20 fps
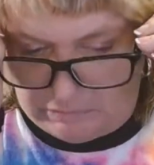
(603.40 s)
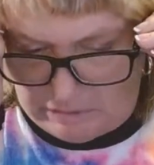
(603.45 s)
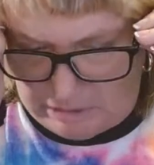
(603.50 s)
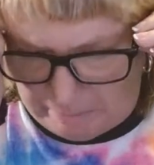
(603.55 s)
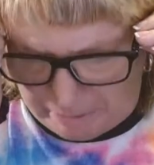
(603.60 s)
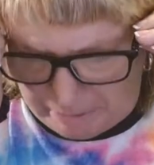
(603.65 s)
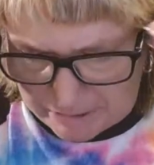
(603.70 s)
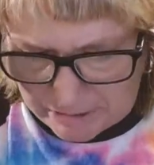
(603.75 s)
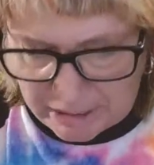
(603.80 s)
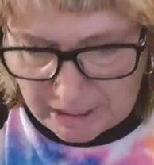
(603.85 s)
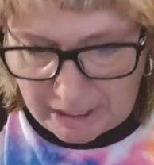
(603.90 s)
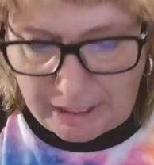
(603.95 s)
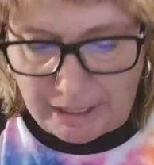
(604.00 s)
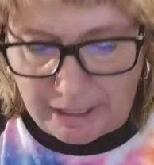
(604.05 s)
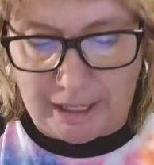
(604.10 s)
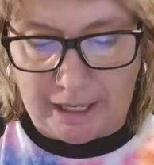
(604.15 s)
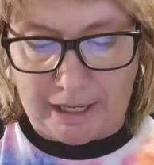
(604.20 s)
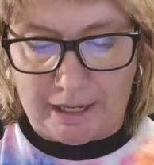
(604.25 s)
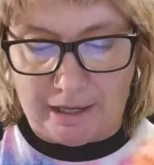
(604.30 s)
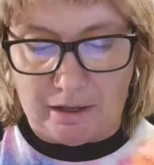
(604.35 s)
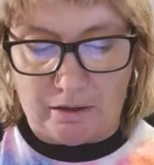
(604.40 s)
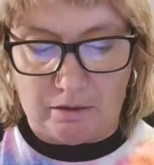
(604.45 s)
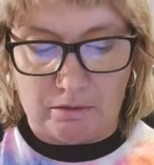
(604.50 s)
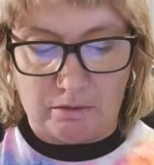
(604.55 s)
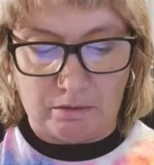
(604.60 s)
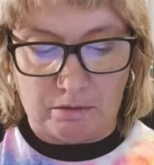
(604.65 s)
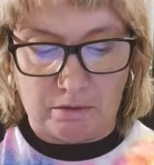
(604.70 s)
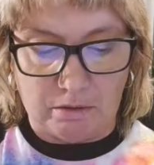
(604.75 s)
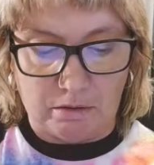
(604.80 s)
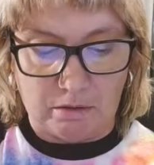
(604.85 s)
Let me tell you
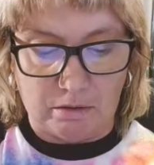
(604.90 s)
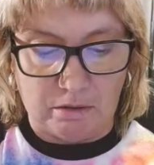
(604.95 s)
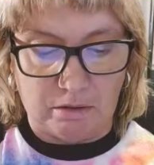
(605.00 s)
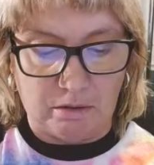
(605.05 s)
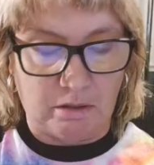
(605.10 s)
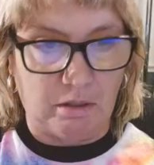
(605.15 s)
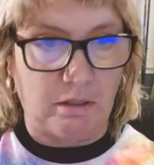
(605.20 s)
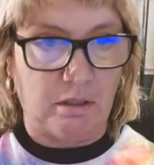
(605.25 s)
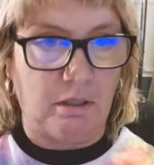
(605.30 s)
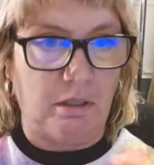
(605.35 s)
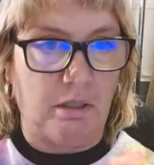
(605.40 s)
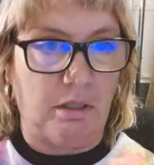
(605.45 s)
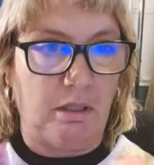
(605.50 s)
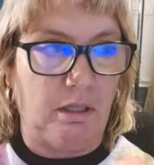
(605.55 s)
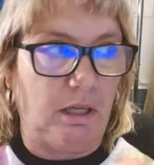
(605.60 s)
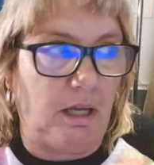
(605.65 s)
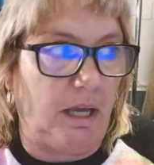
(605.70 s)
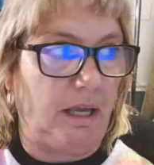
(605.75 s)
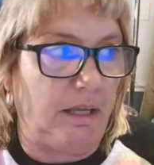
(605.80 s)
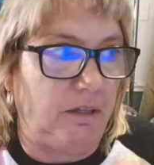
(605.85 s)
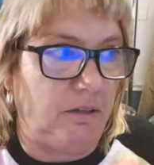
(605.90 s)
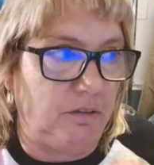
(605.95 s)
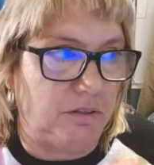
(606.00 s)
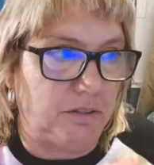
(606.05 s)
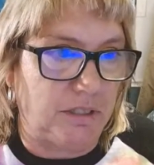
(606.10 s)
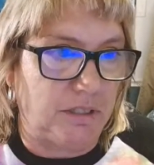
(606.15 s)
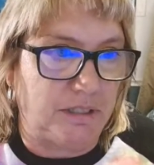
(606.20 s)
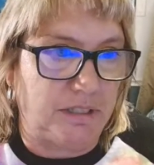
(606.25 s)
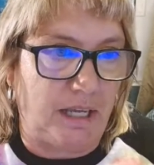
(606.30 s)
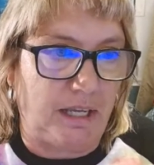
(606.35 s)
how I
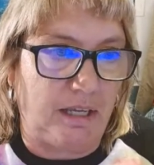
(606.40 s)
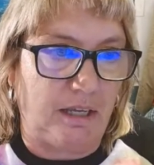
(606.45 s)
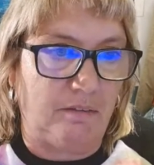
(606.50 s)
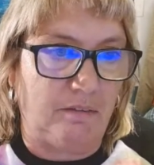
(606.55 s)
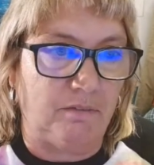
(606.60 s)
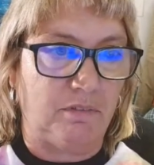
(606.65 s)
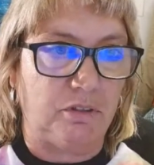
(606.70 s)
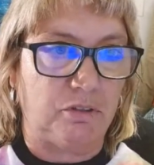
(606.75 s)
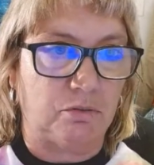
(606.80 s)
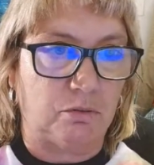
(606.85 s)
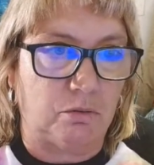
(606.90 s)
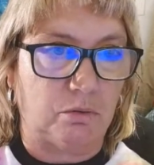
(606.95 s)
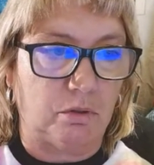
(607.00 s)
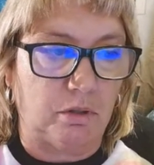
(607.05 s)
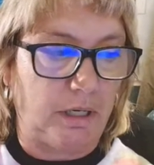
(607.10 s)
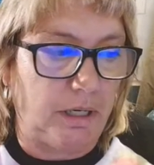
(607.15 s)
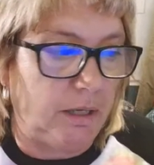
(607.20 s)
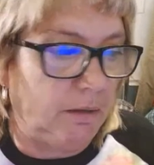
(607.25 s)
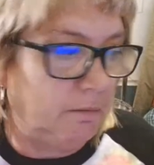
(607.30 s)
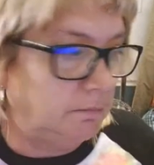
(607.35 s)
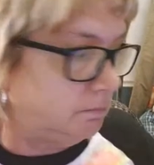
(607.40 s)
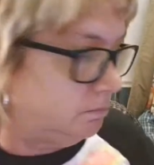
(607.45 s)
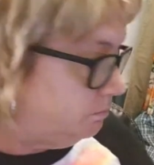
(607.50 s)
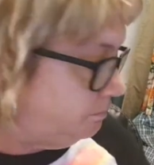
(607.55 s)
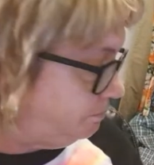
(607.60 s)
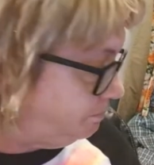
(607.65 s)
used to take inventory.